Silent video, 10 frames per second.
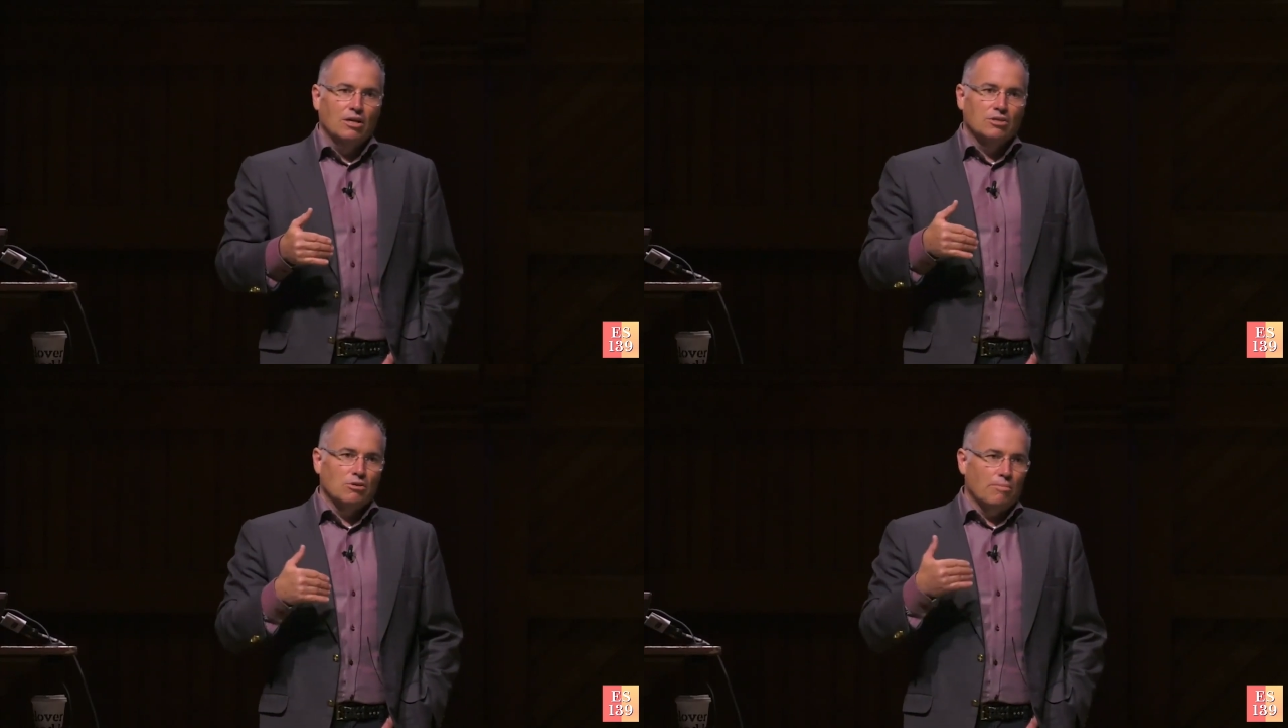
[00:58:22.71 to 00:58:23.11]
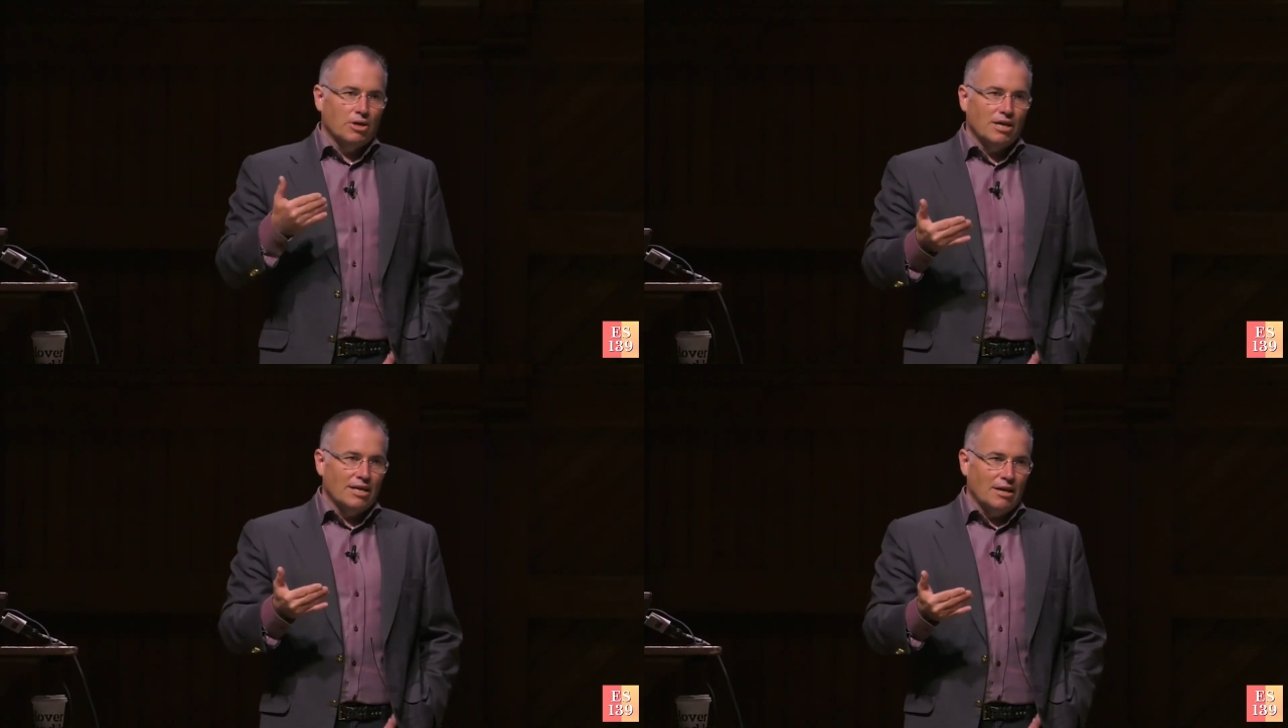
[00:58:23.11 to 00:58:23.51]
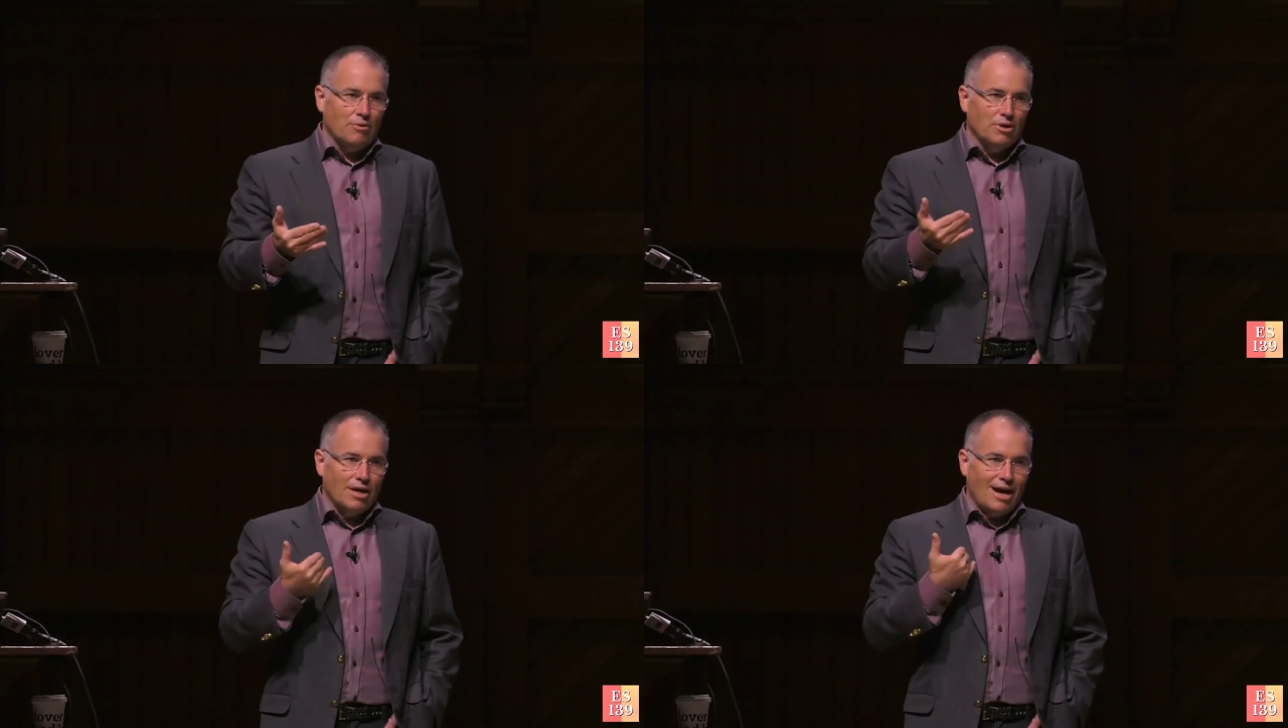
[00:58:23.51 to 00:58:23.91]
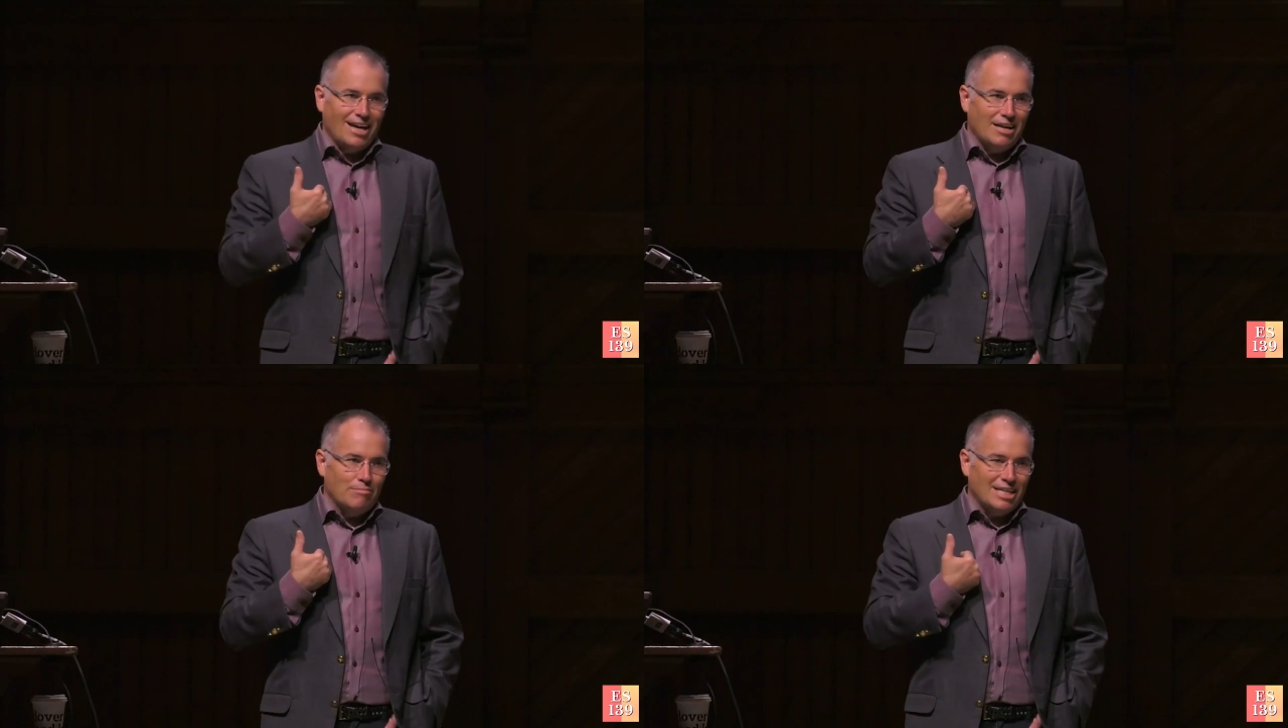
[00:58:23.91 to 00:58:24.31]
So build that network.
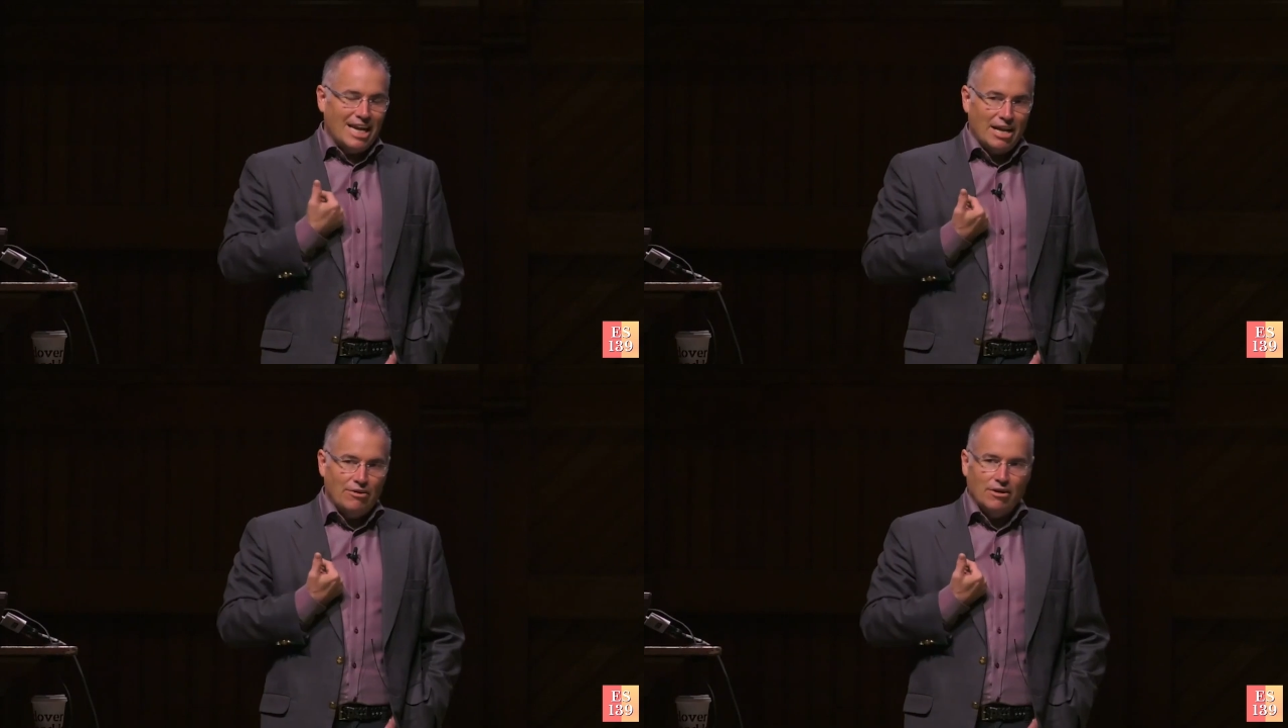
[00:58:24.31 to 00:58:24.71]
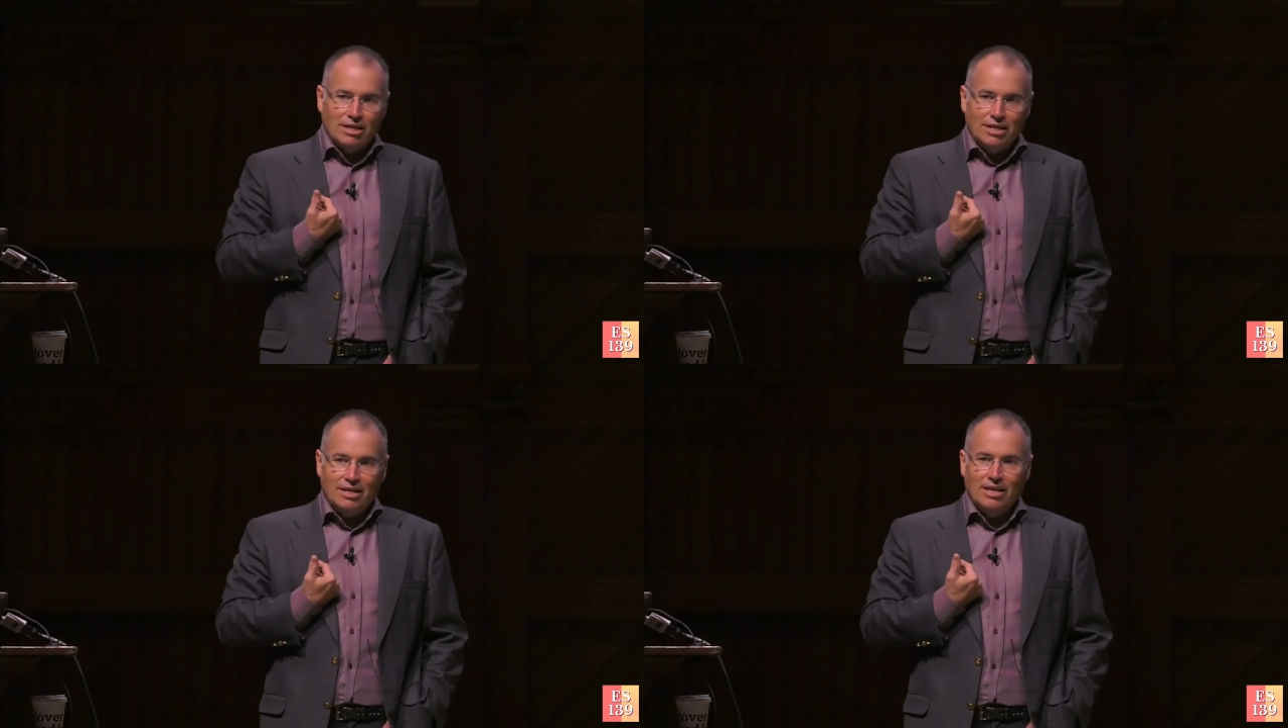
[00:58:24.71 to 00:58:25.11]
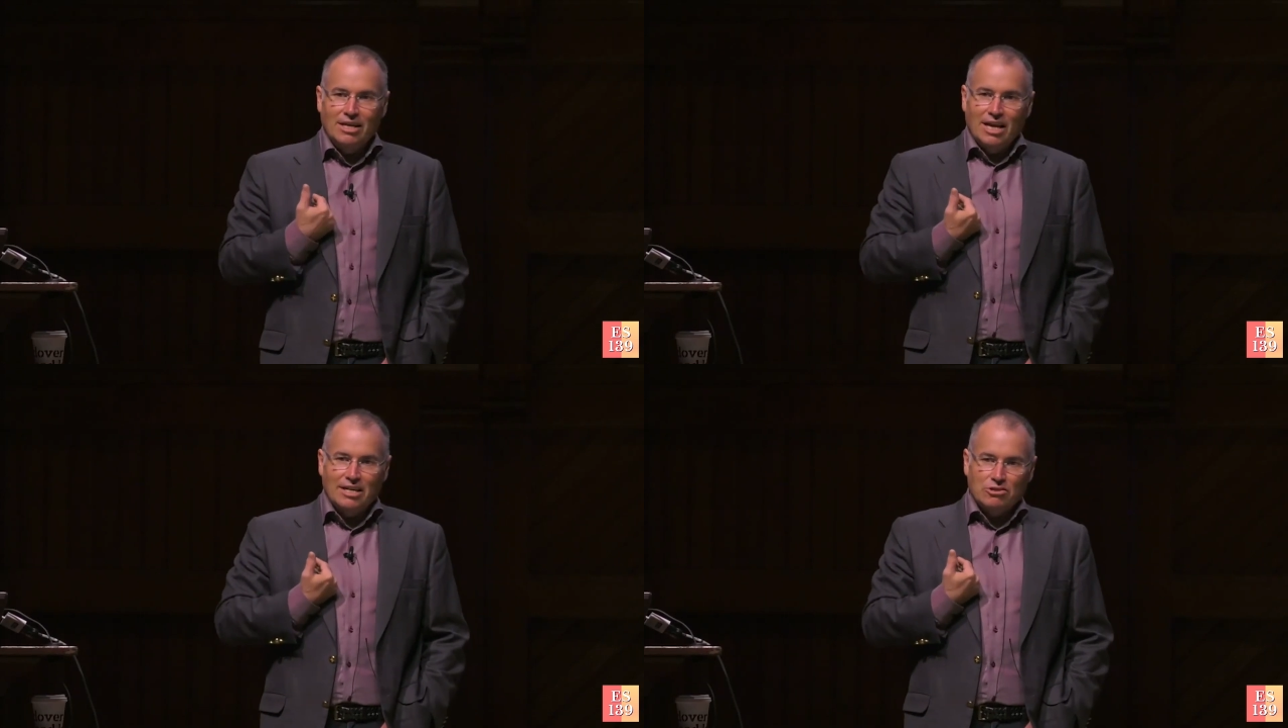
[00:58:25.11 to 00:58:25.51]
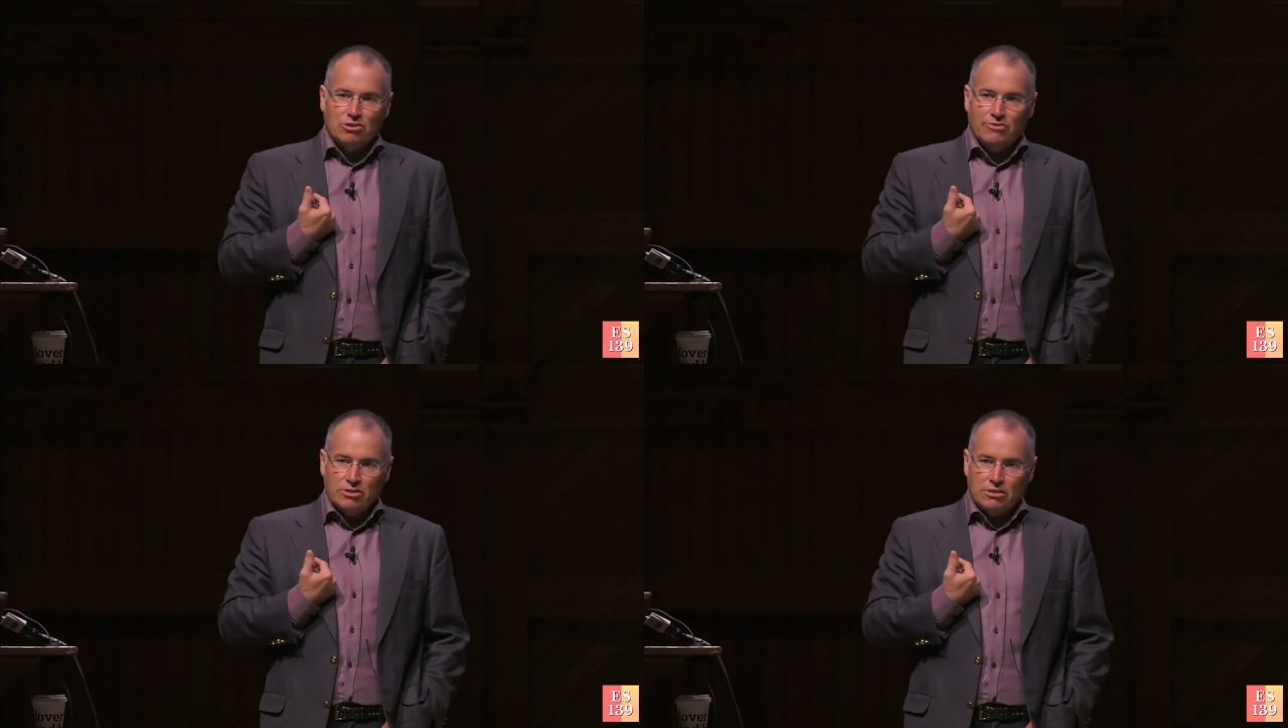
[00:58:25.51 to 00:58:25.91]
I am inherently an
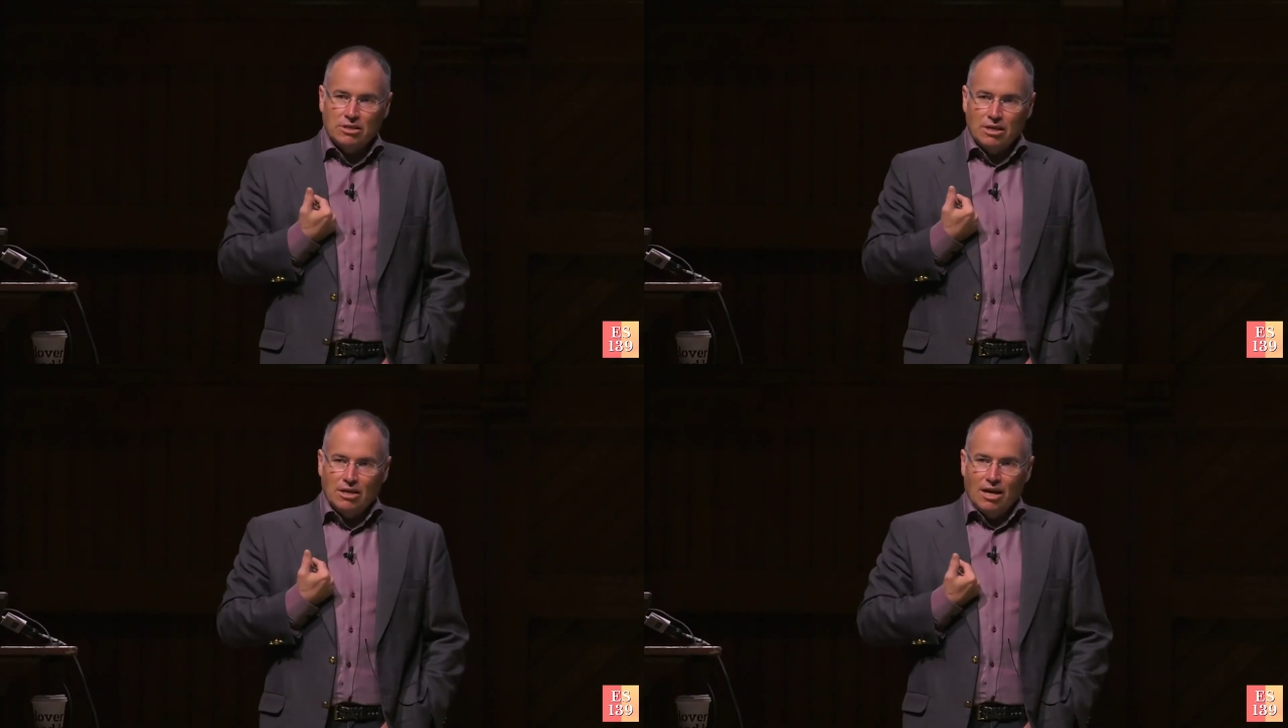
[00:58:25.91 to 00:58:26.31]
introvert,